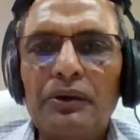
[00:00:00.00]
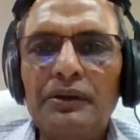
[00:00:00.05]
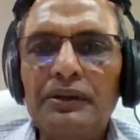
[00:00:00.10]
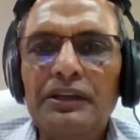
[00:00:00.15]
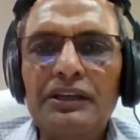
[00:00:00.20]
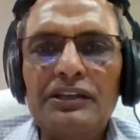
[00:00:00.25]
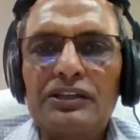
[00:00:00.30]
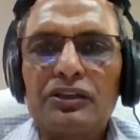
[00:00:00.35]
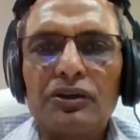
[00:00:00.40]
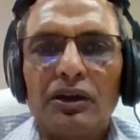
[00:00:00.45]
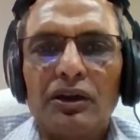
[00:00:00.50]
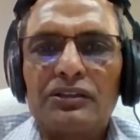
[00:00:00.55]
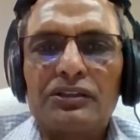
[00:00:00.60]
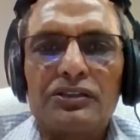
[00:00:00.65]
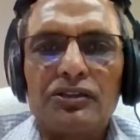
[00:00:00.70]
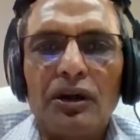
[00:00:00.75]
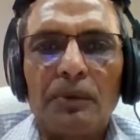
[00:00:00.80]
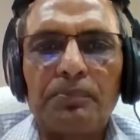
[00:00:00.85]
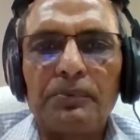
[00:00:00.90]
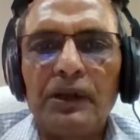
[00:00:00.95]
He's not
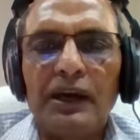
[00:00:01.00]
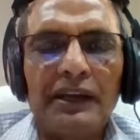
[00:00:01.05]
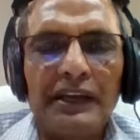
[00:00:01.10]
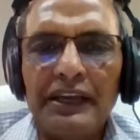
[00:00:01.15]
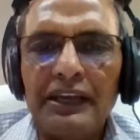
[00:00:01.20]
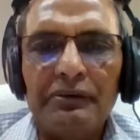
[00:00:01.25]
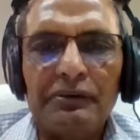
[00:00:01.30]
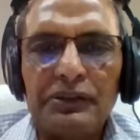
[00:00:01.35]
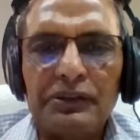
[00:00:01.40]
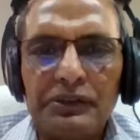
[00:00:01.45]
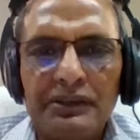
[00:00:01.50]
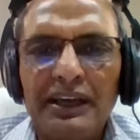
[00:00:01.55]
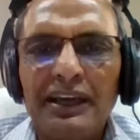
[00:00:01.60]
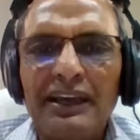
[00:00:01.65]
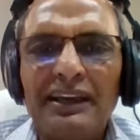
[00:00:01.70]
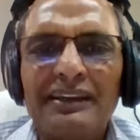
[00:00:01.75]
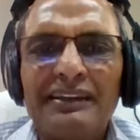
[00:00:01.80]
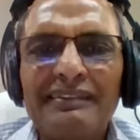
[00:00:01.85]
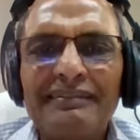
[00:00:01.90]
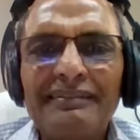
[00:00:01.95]
stopped learning even
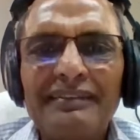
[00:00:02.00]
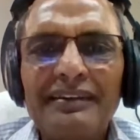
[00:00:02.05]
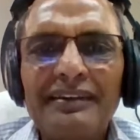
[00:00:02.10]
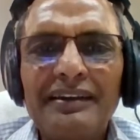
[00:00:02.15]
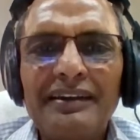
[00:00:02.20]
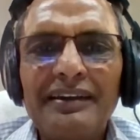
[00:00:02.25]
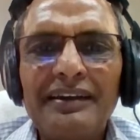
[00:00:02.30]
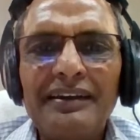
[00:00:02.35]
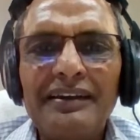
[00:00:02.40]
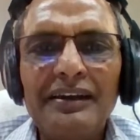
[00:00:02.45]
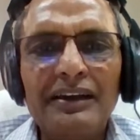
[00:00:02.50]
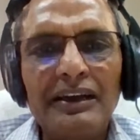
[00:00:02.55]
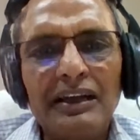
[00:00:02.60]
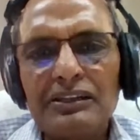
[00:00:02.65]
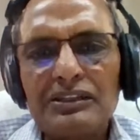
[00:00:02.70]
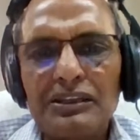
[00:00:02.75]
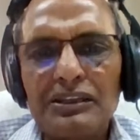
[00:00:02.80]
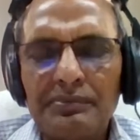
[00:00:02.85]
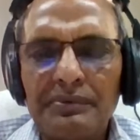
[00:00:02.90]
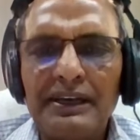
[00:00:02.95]
today. He
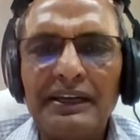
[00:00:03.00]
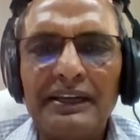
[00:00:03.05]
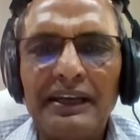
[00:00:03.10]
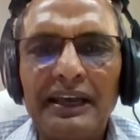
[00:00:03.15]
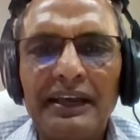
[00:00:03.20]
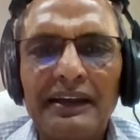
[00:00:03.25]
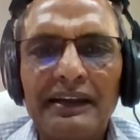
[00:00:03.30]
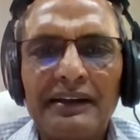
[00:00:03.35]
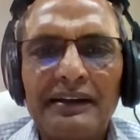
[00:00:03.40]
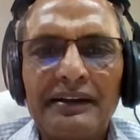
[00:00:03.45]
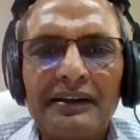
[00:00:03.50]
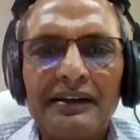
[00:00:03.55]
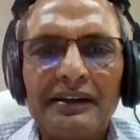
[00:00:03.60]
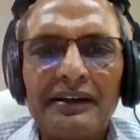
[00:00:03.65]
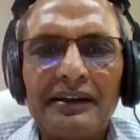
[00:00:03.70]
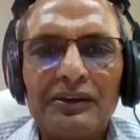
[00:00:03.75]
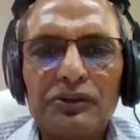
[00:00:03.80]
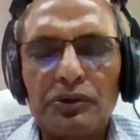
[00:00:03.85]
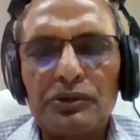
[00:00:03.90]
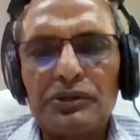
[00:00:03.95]
learns every day.
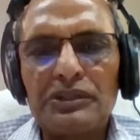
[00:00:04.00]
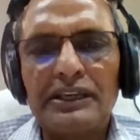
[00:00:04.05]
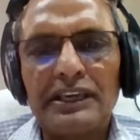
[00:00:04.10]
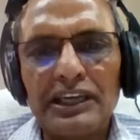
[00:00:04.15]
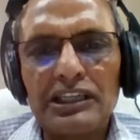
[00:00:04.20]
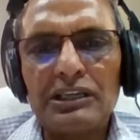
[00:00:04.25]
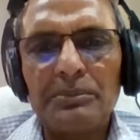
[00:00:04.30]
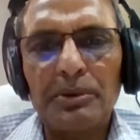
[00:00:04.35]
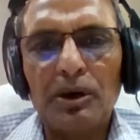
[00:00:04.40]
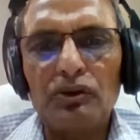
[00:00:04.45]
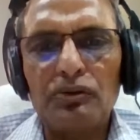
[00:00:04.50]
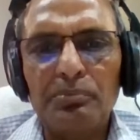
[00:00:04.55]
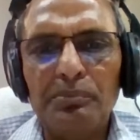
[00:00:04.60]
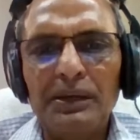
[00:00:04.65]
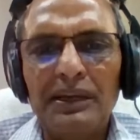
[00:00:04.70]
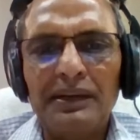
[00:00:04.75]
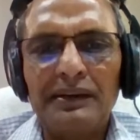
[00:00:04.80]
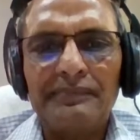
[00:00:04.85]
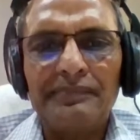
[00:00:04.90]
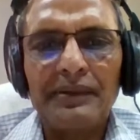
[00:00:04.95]
So is the case about
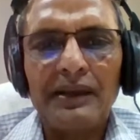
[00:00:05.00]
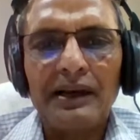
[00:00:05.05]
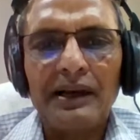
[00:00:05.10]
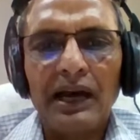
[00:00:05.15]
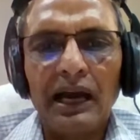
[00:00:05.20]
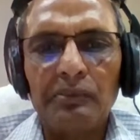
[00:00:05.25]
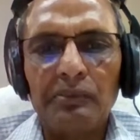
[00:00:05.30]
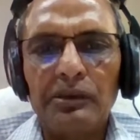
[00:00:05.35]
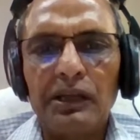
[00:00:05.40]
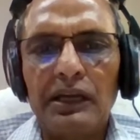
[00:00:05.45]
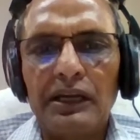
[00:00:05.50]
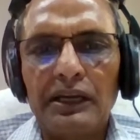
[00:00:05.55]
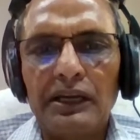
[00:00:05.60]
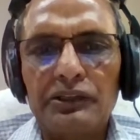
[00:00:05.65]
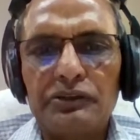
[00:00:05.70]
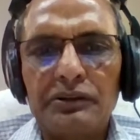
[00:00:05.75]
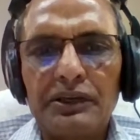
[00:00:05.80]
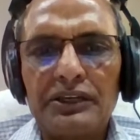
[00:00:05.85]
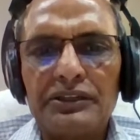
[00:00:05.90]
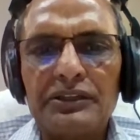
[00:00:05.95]
me. I'm learning
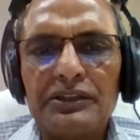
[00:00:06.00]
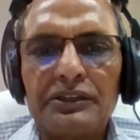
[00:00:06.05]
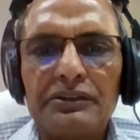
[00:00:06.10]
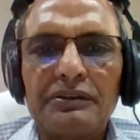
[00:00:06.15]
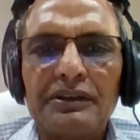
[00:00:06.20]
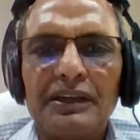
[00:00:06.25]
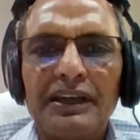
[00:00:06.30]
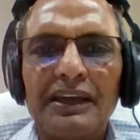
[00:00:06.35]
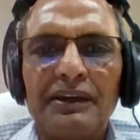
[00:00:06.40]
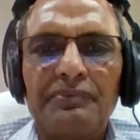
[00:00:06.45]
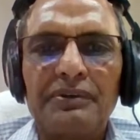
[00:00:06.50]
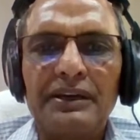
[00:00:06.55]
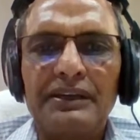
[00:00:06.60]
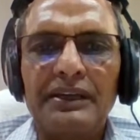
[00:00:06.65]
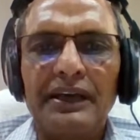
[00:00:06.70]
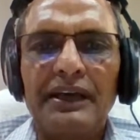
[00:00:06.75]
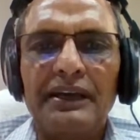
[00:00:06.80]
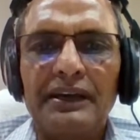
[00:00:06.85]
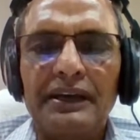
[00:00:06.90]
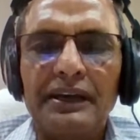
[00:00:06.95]
education today, every
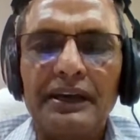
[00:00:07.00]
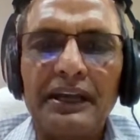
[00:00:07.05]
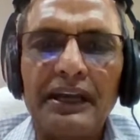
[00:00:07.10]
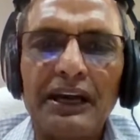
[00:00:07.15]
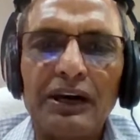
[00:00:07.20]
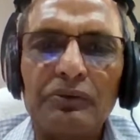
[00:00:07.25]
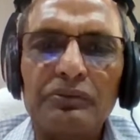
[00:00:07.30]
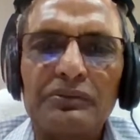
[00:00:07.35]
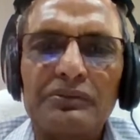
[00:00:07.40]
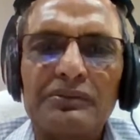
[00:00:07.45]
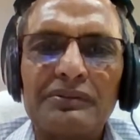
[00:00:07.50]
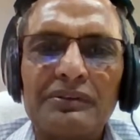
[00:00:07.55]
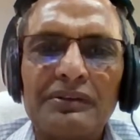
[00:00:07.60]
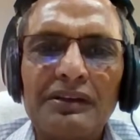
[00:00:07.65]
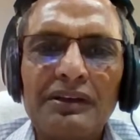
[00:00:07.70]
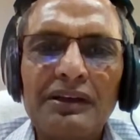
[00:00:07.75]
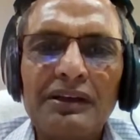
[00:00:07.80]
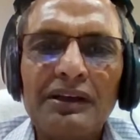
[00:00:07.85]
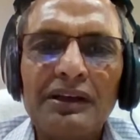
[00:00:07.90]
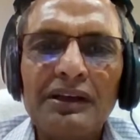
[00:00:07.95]
day in and day
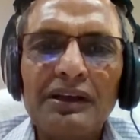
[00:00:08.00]
out.